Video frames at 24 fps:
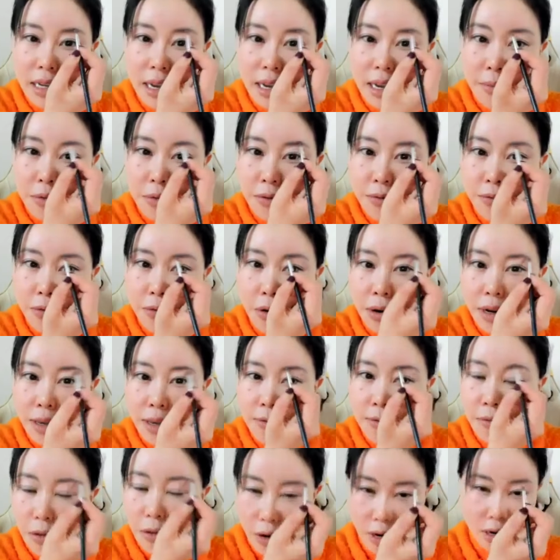I'm
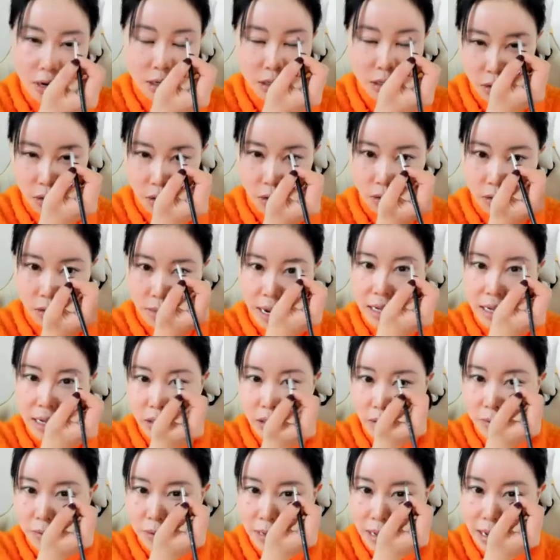44 years old as
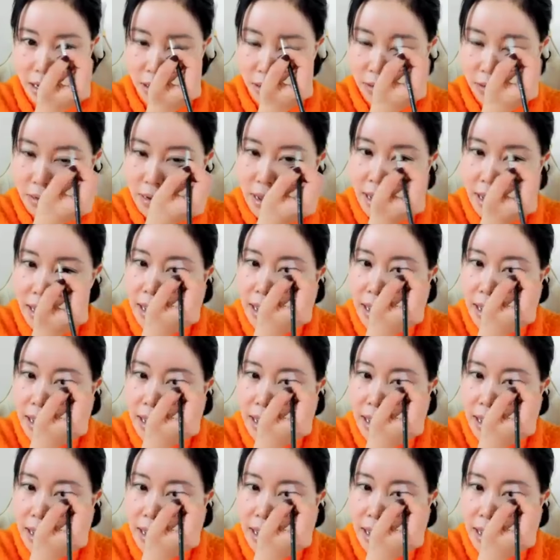of now,